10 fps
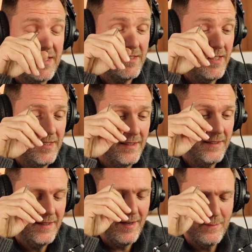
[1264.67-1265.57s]

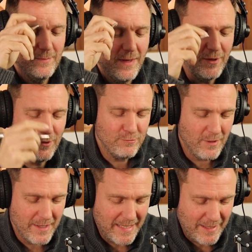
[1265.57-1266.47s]
fascinating. Um, I couldn't
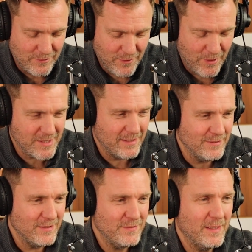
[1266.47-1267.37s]
write down fast
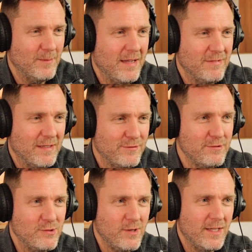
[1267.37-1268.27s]
enough. I think I'm having a
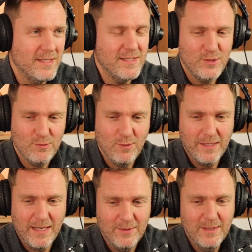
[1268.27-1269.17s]
free training session
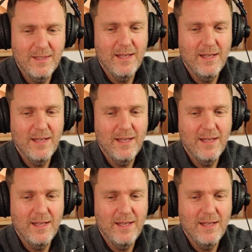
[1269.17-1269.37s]
right now,